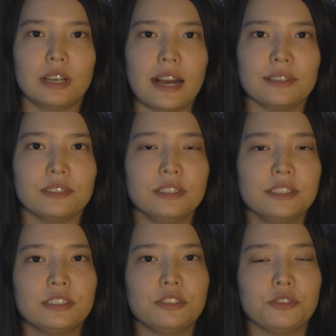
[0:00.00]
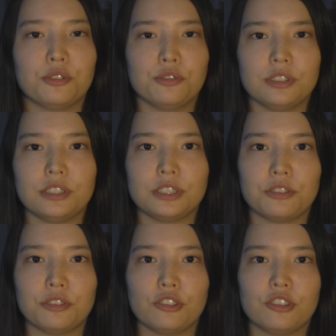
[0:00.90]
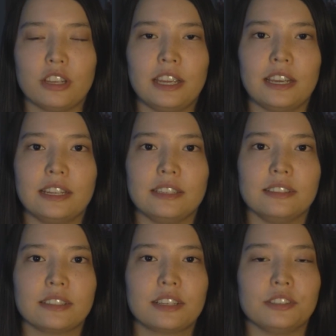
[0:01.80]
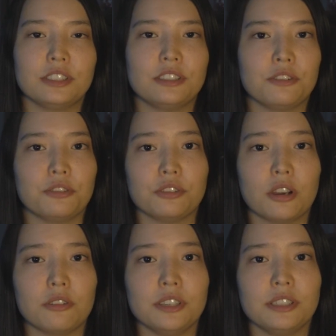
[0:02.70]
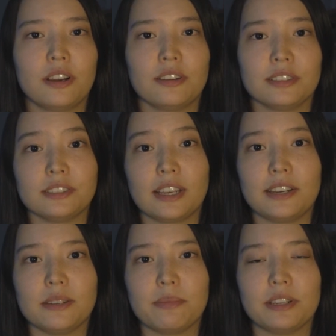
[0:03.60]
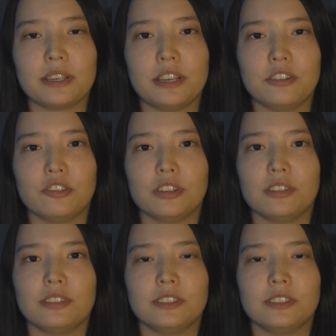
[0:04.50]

at least do your research and consider going on anxiety medication.